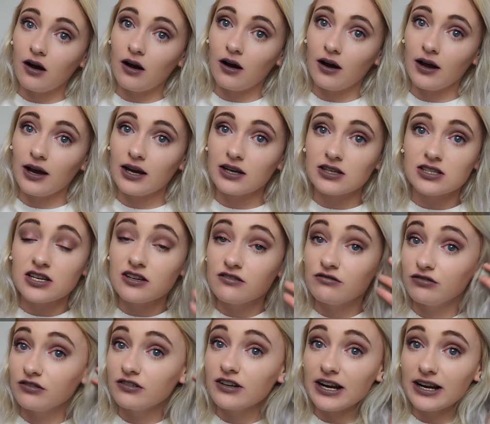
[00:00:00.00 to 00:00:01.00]
I actually
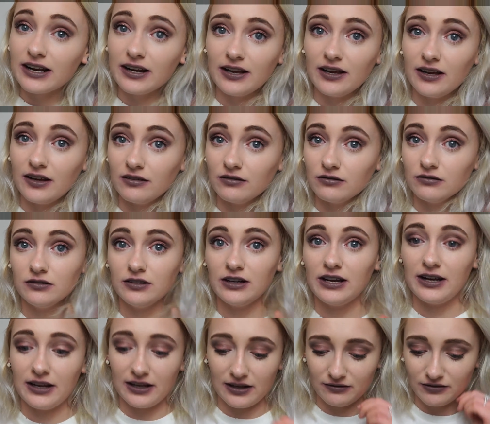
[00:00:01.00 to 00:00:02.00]
really,
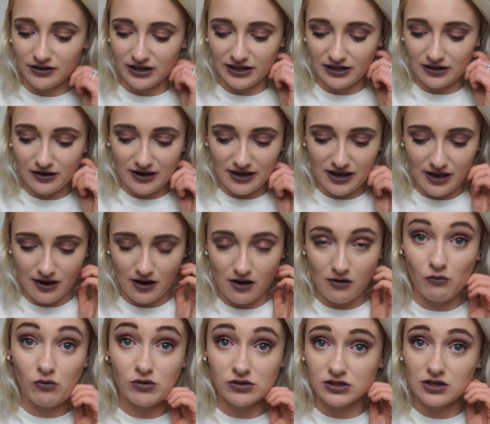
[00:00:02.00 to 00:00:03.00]
really, really like it. I
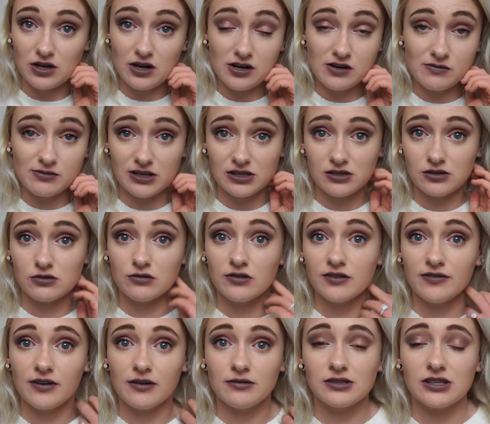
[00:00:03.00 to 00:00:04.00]
wasn't 100% sure
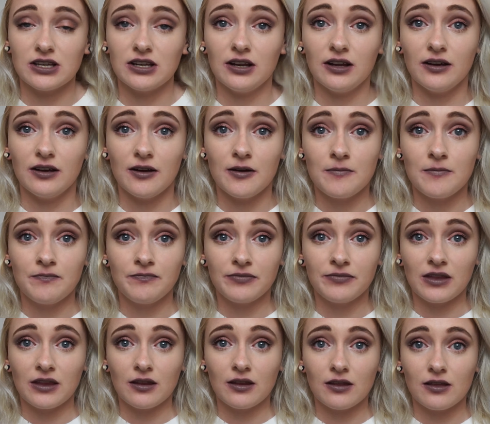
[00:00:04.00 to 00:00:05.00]
if I was gonna,
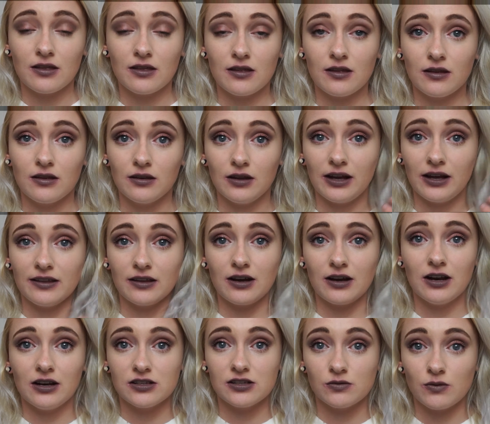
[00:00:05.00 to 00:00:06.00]
like the
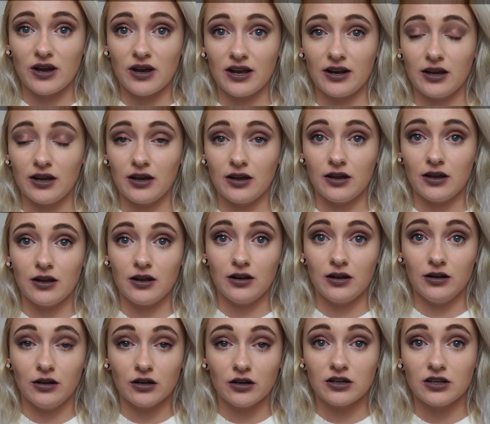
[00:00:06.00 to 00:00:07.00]
colours were gonna
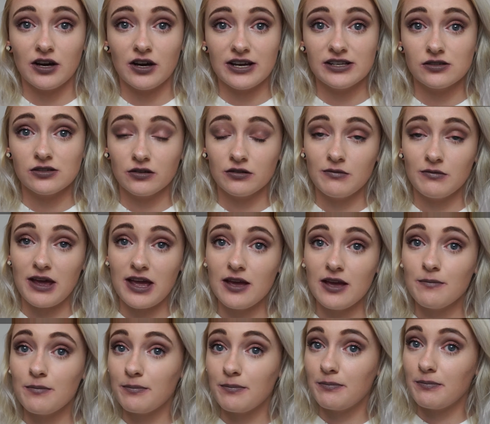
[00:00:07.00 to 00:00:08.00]
look nice on
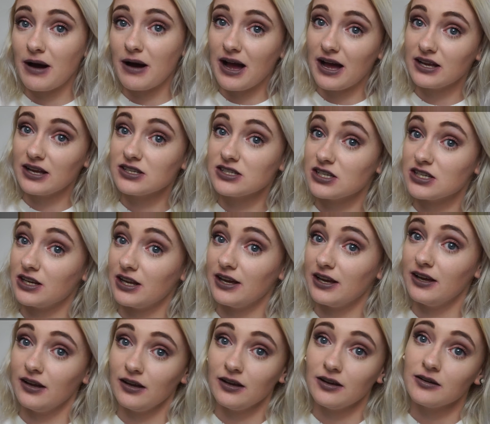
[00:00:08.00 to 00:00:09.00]
me, but
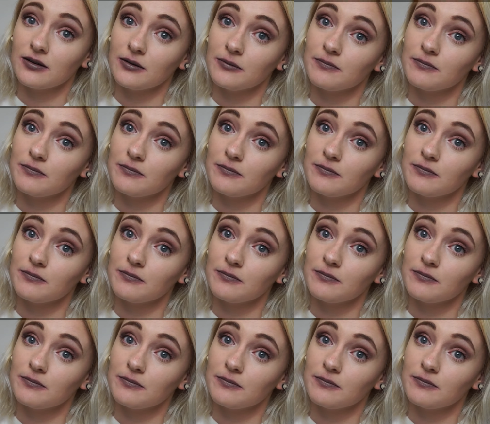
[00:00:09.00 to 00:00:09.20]
actually